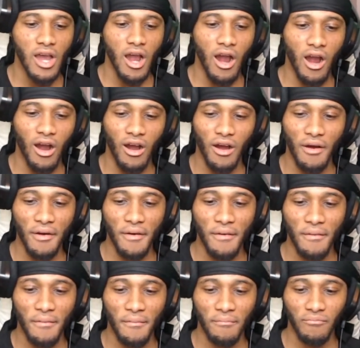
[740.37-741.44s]

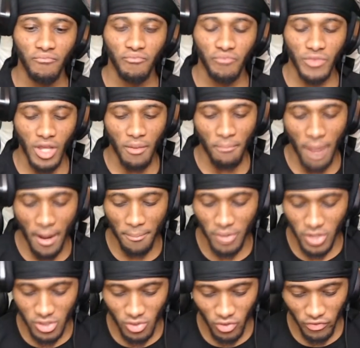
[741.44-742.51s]
Um, my
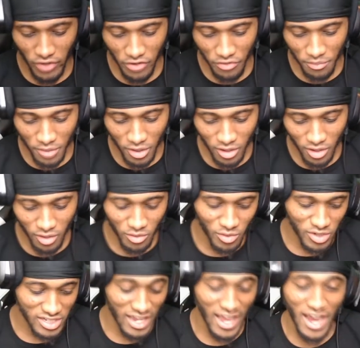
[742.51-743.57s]
personal favorite
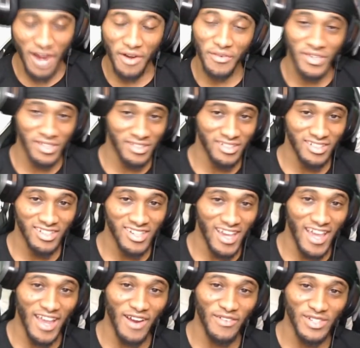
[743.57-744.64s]
mom was Eren.
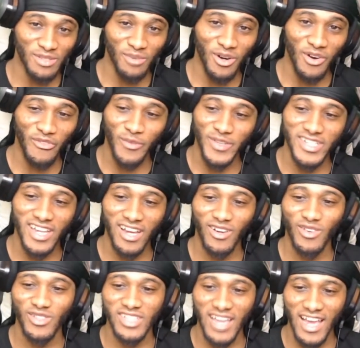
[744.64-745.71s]
Eren's mom from
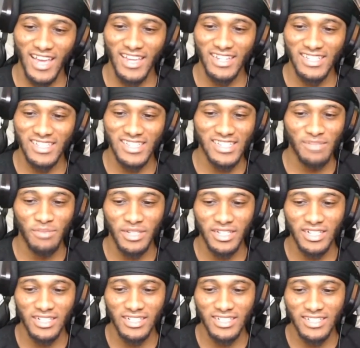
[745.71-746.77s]
Attack on Titan, just
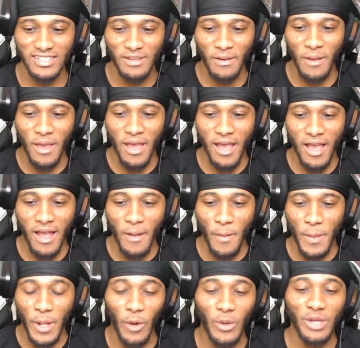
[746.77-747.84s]
because.
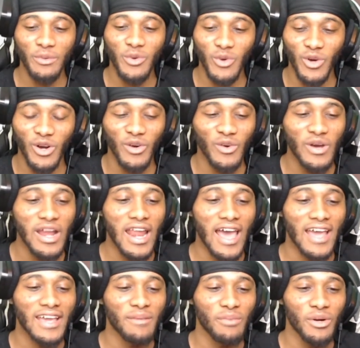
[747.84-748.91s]
Don't get me wrong,
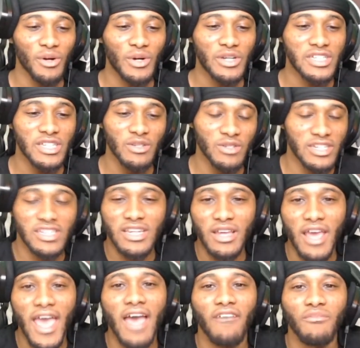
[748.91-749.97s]
like bro, she she
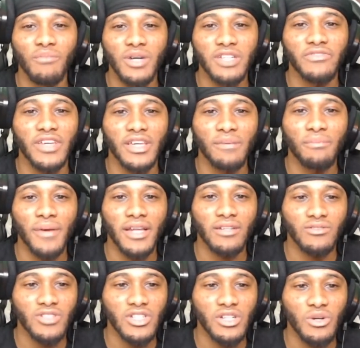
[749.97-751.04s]
didn't have much of an impact
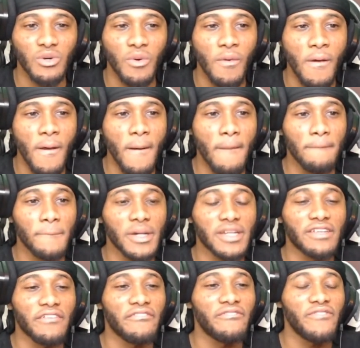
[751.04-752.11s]
on the show,
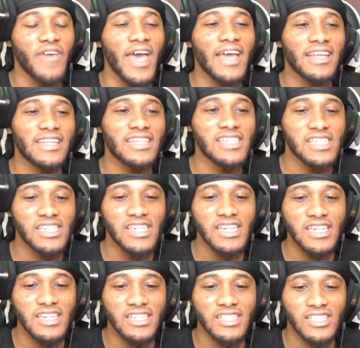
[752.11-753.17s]
but the fact that
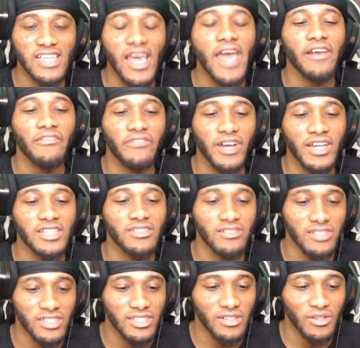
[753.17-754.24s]
she sacrificed
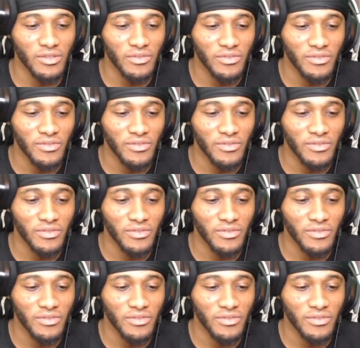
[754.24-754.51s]
herself